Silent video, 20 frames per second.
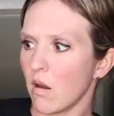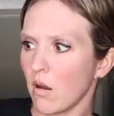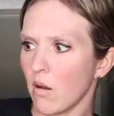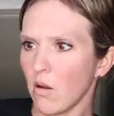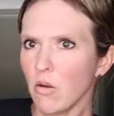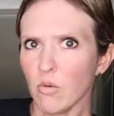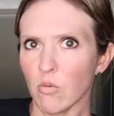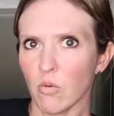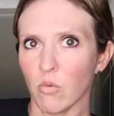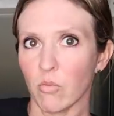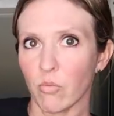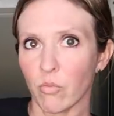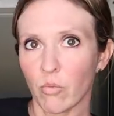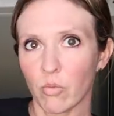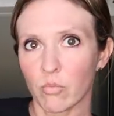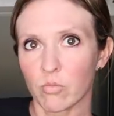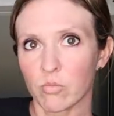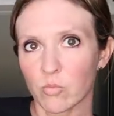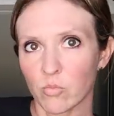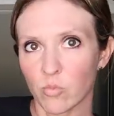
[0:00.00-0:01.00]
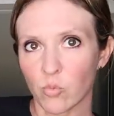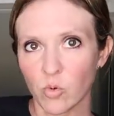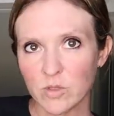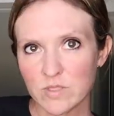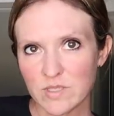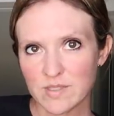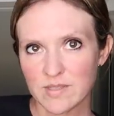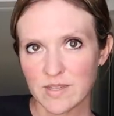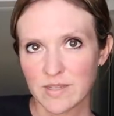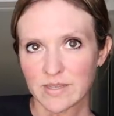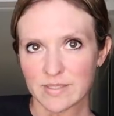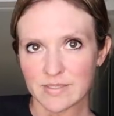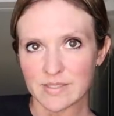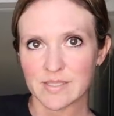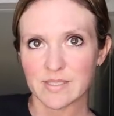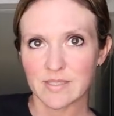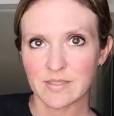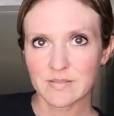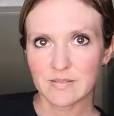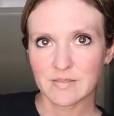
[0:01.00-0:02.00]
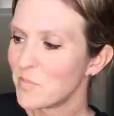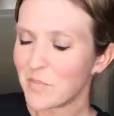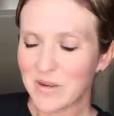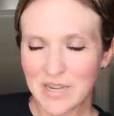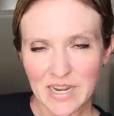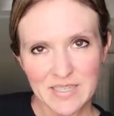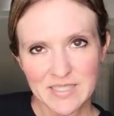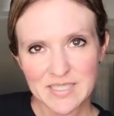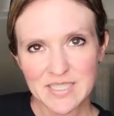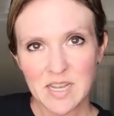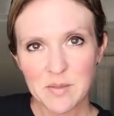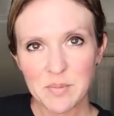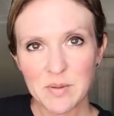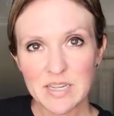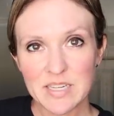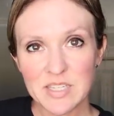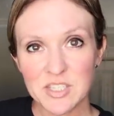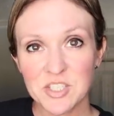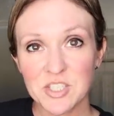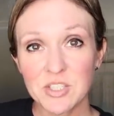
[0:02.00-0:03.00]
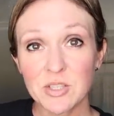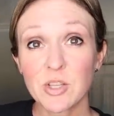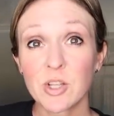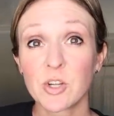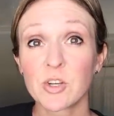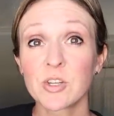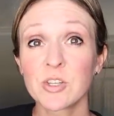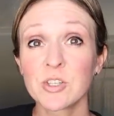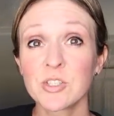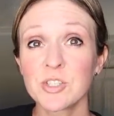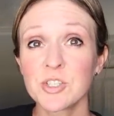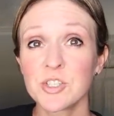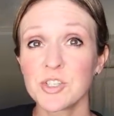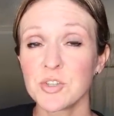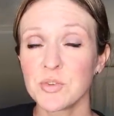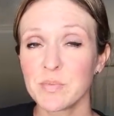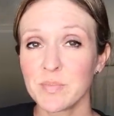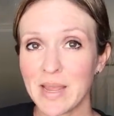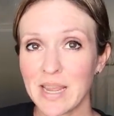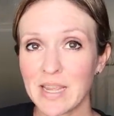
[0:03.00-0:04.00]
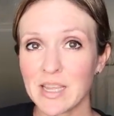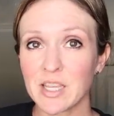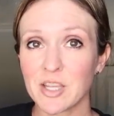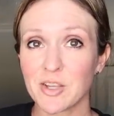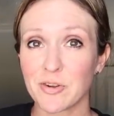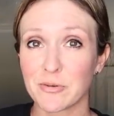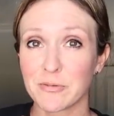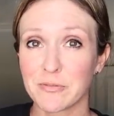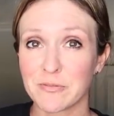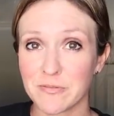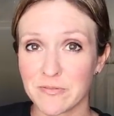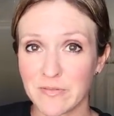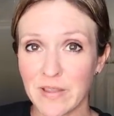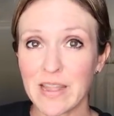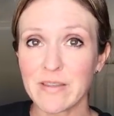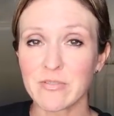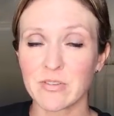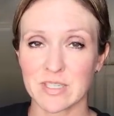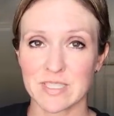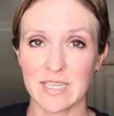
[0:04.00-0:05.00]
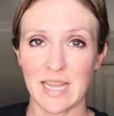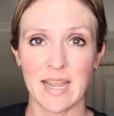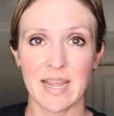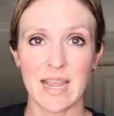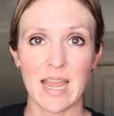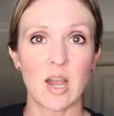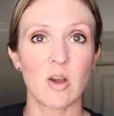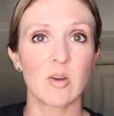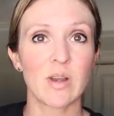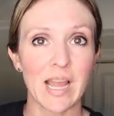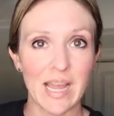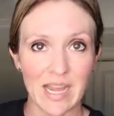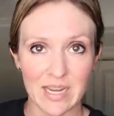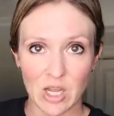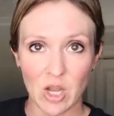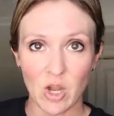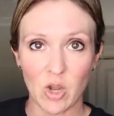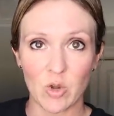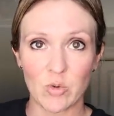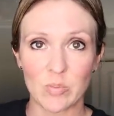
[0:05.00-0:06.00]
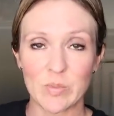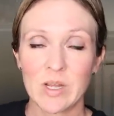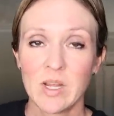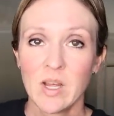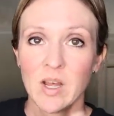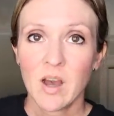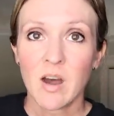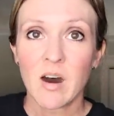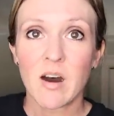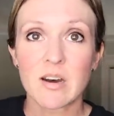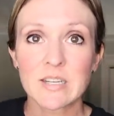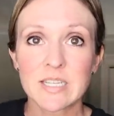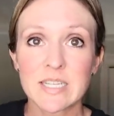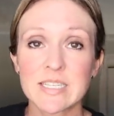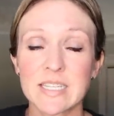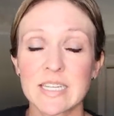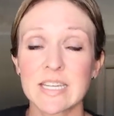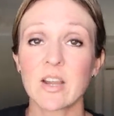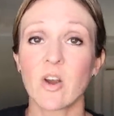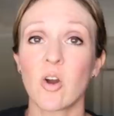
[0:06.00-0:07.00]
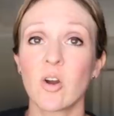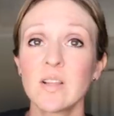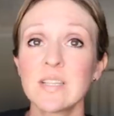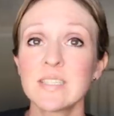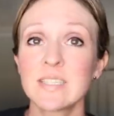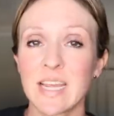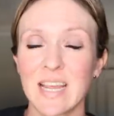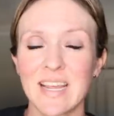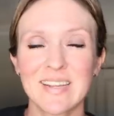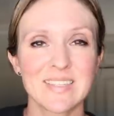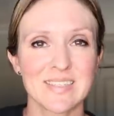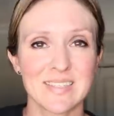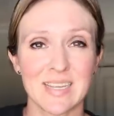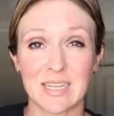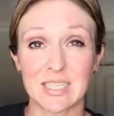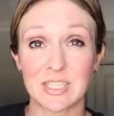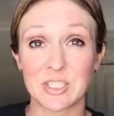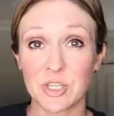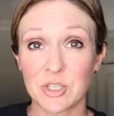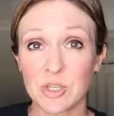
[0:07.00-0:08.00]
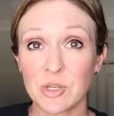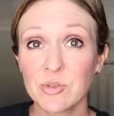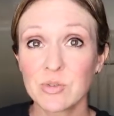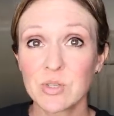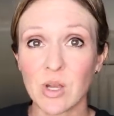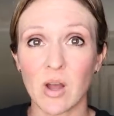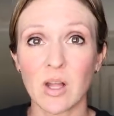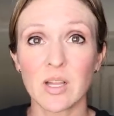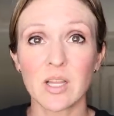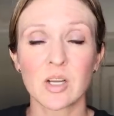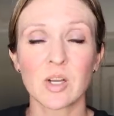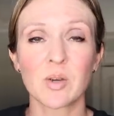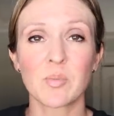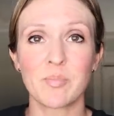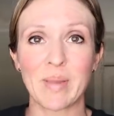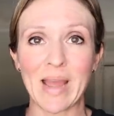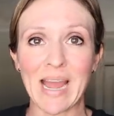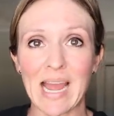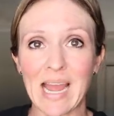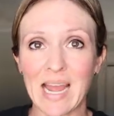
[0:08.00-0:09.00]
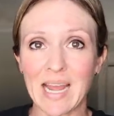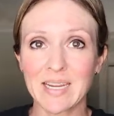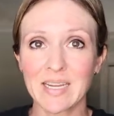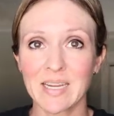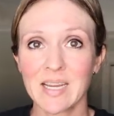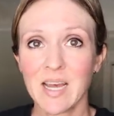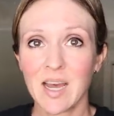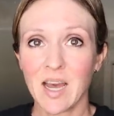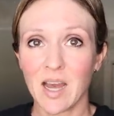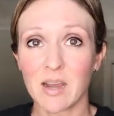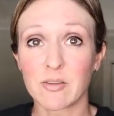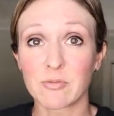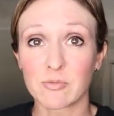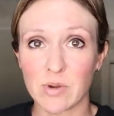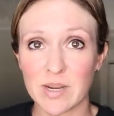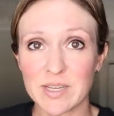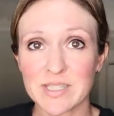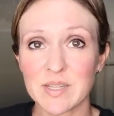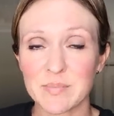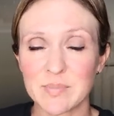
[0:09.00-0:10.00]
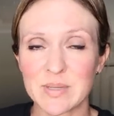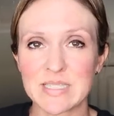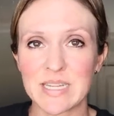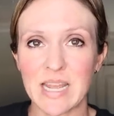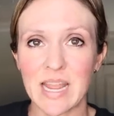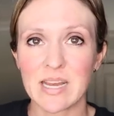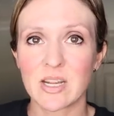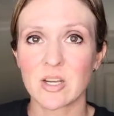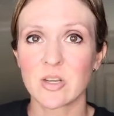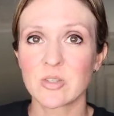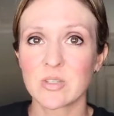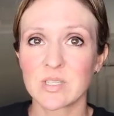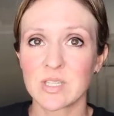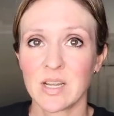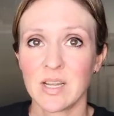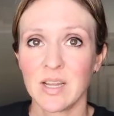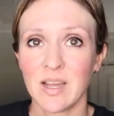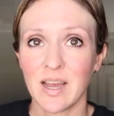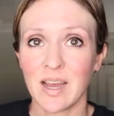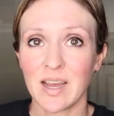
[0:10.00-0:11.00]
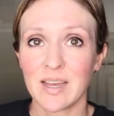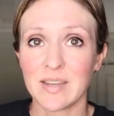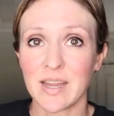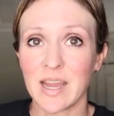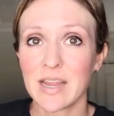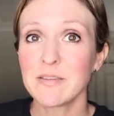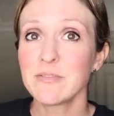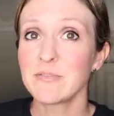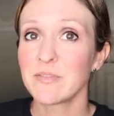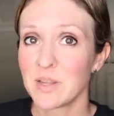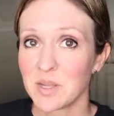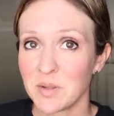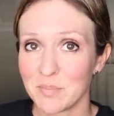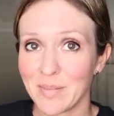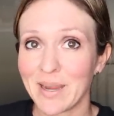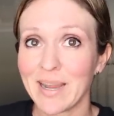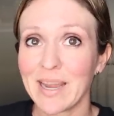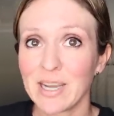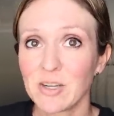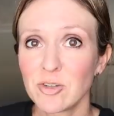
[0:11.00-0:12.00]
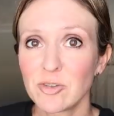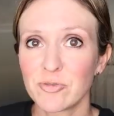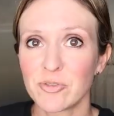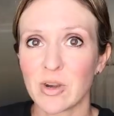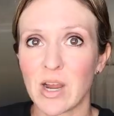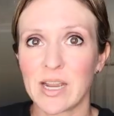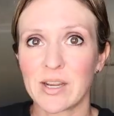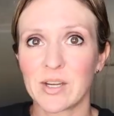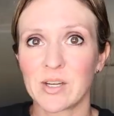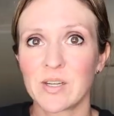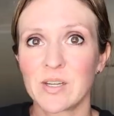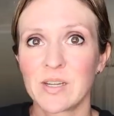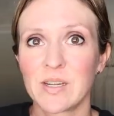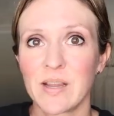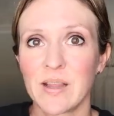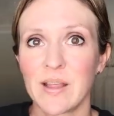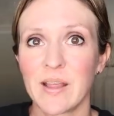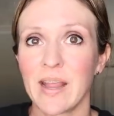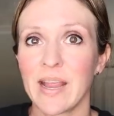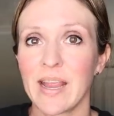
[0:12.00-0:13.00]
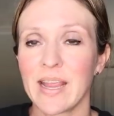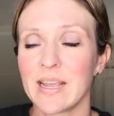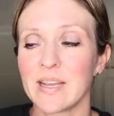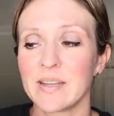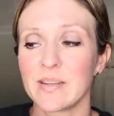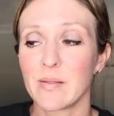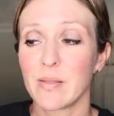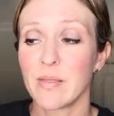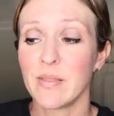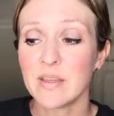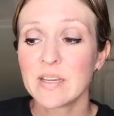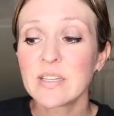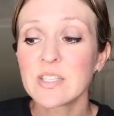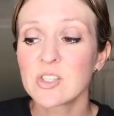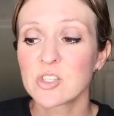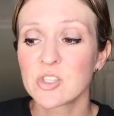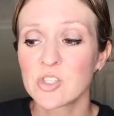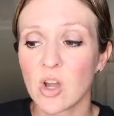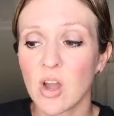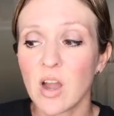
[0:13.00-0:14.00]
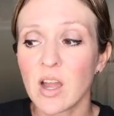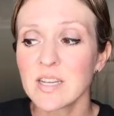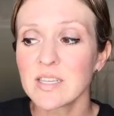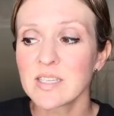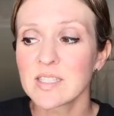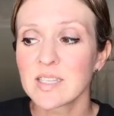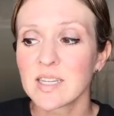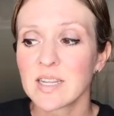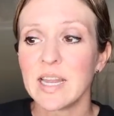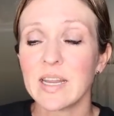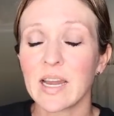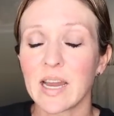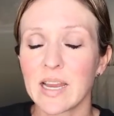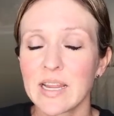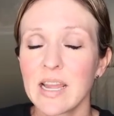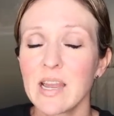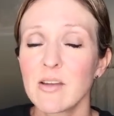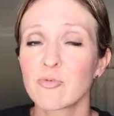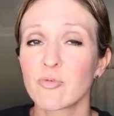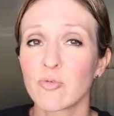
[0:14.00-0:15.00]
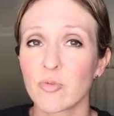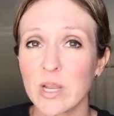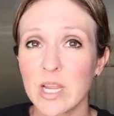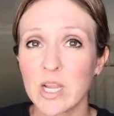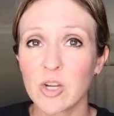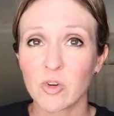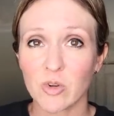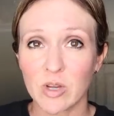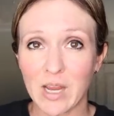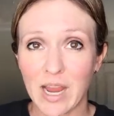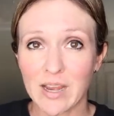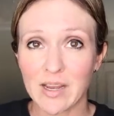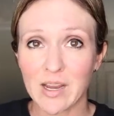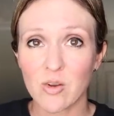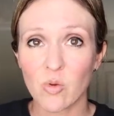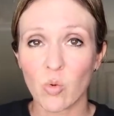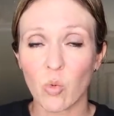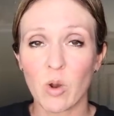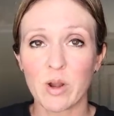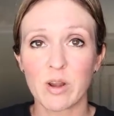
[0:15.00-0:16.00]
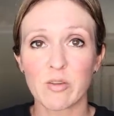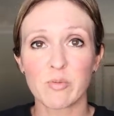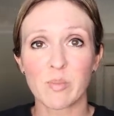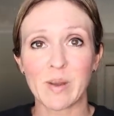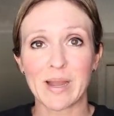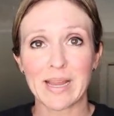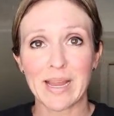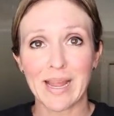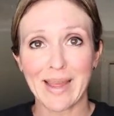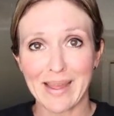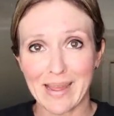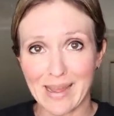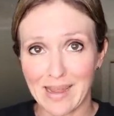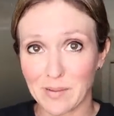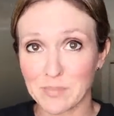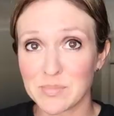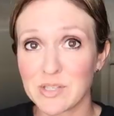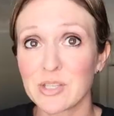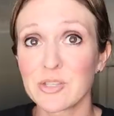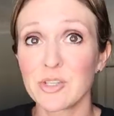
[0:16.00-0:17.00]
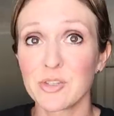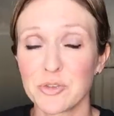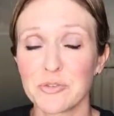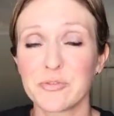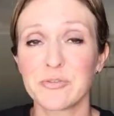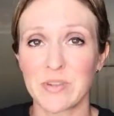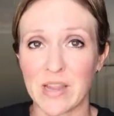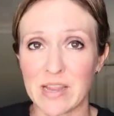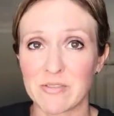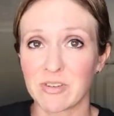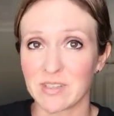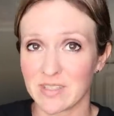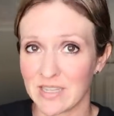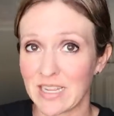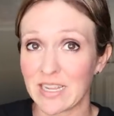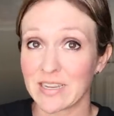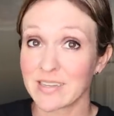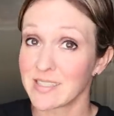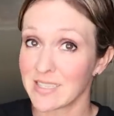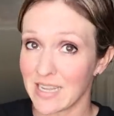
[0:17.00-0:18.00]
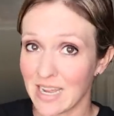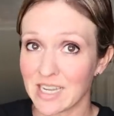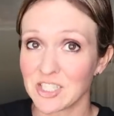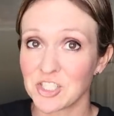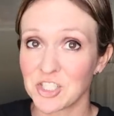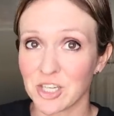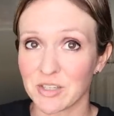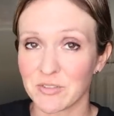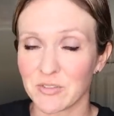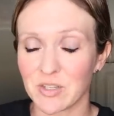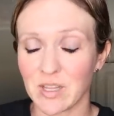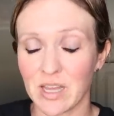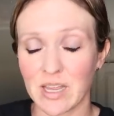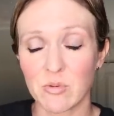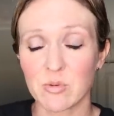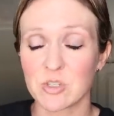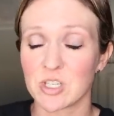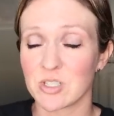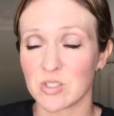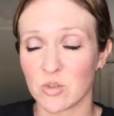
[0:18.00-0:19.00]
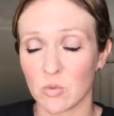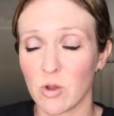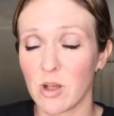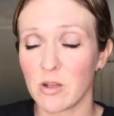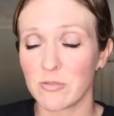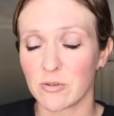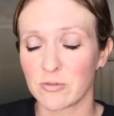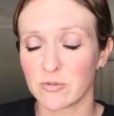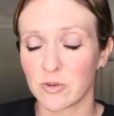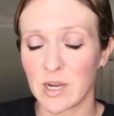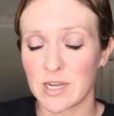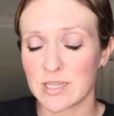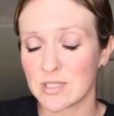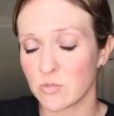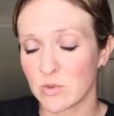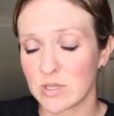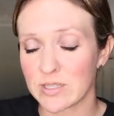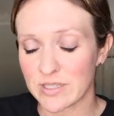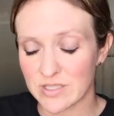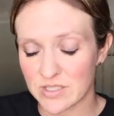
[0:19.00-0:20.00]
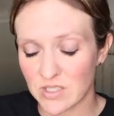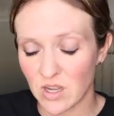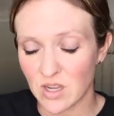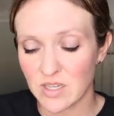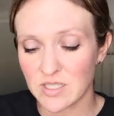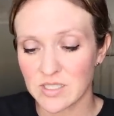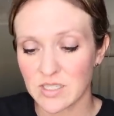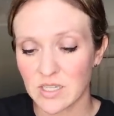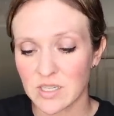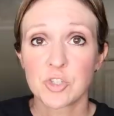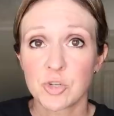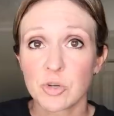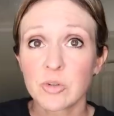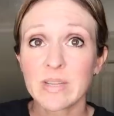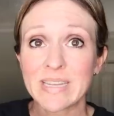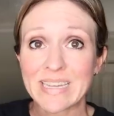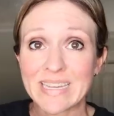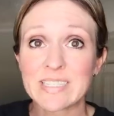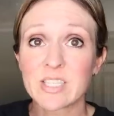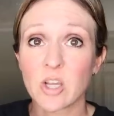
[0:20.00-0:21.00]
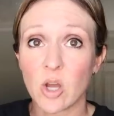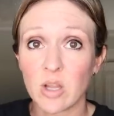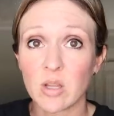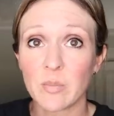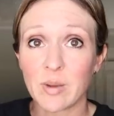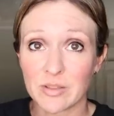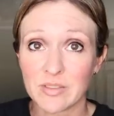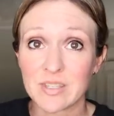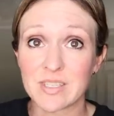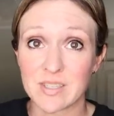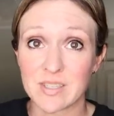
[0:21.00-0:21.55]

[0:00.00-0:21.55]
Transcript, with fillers: Oh, what's this? My next tip is to learn to make your favorite takeout at home. Honestly, all it takes is like a $2 bag of russet potatoes, a knife, my air fryer, and this sauce, and I have recreated one of my absolute favorite things at Chick-fil-A, which is the waffle fries with the sauce. Truly, it's all about the